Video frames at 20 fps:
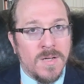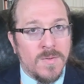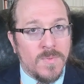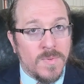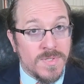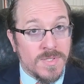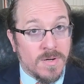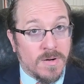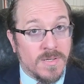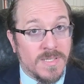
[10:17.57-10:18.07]

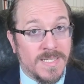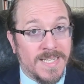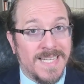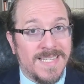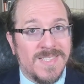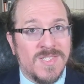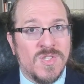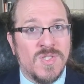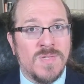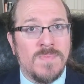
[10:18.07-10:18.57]
will start to
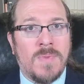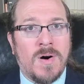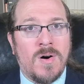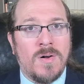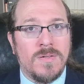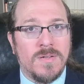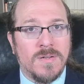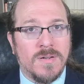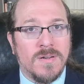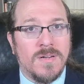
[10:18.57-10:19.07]
get
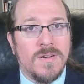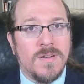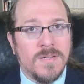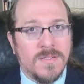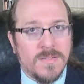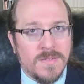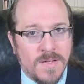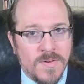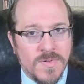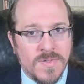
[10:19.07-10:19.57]
smaller,
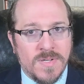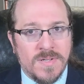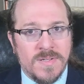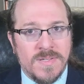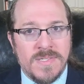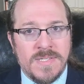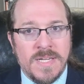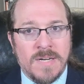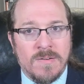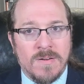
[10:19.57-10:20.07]
closer to
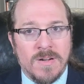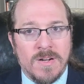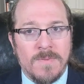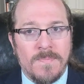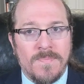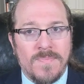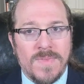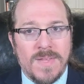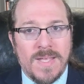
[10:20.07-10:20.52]
0.